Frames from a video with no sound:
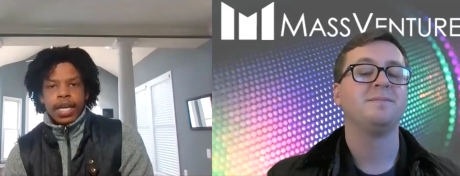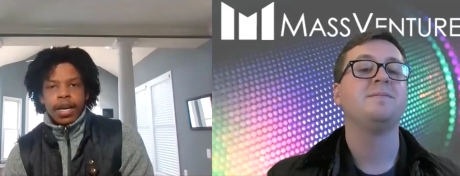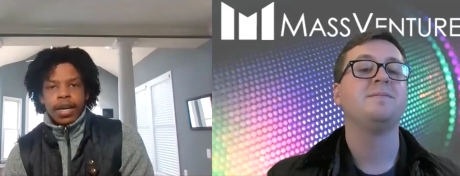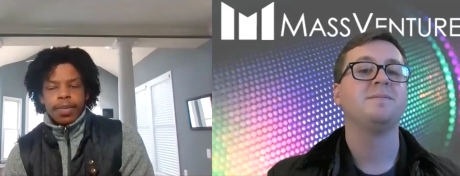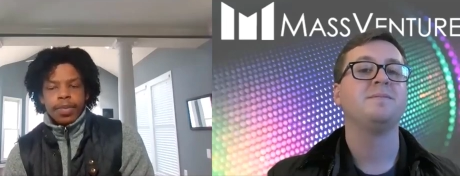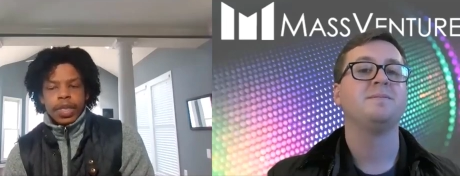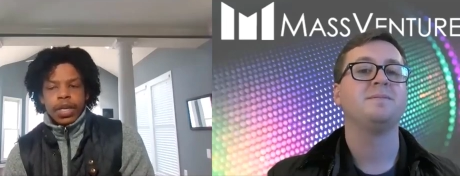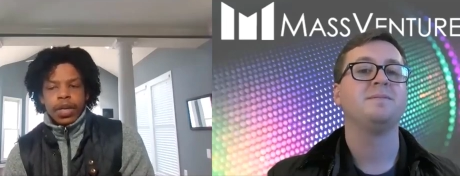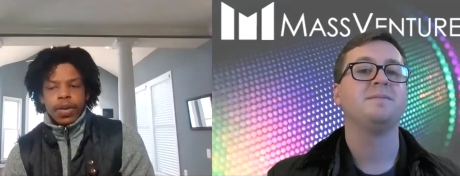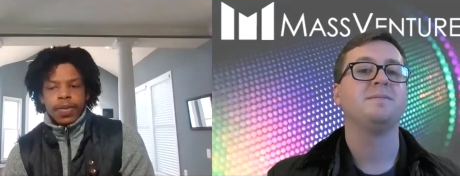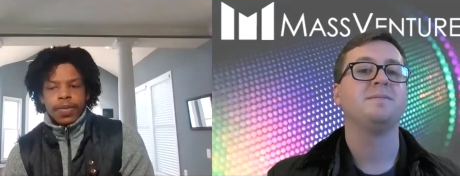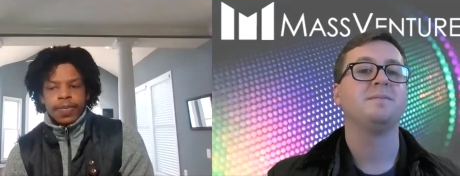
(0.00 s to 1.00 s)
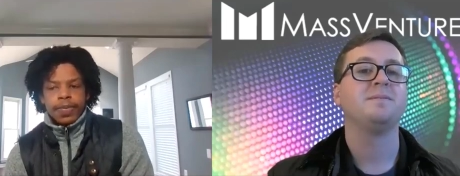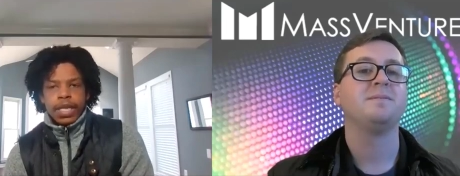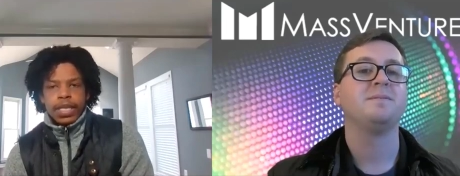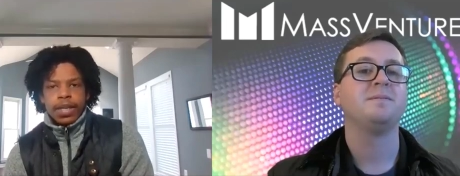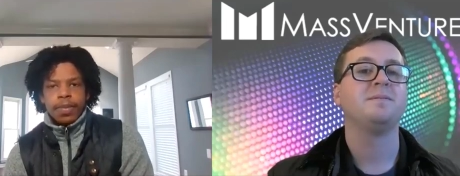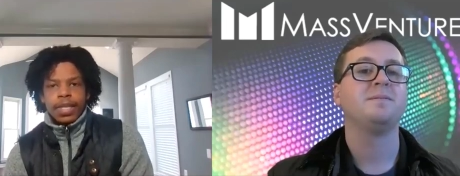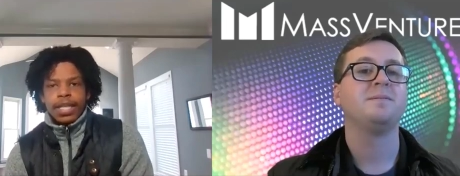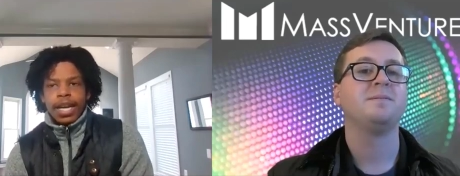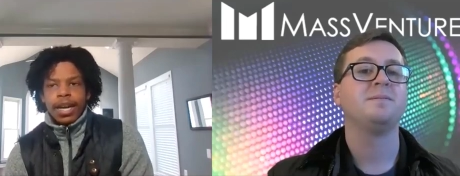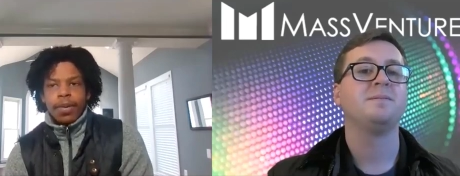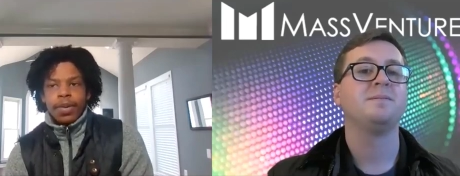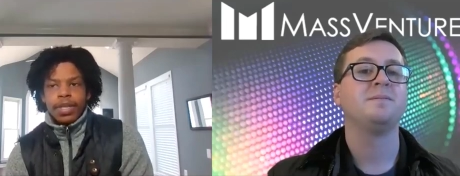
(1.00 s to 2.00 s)
Speaker 1: Um, so that's something
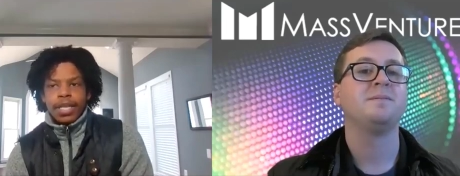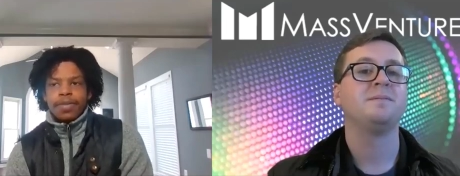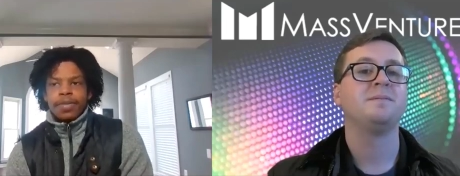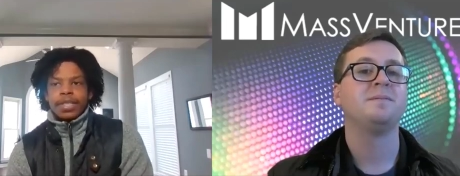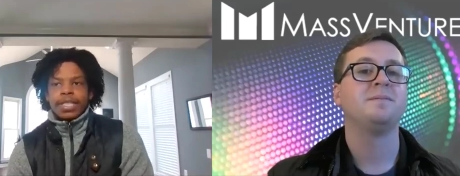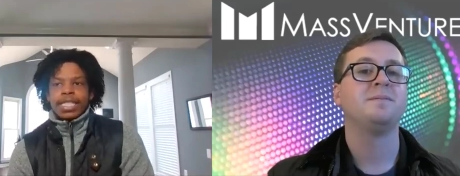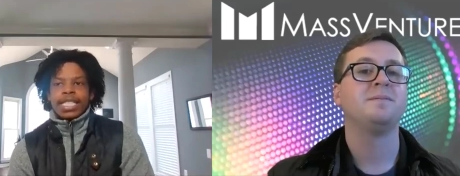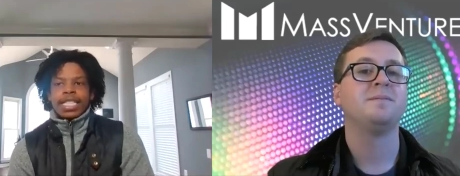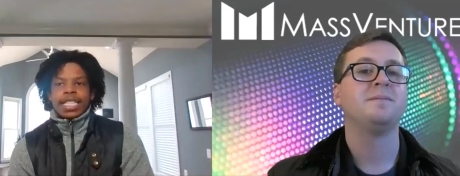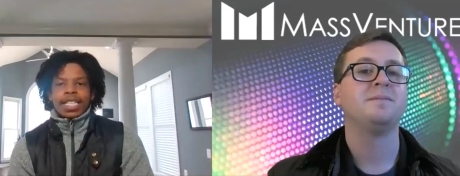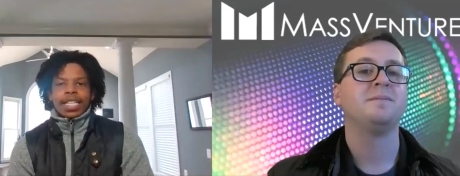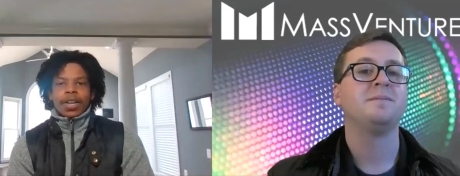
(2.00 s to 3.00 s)
that I would definitely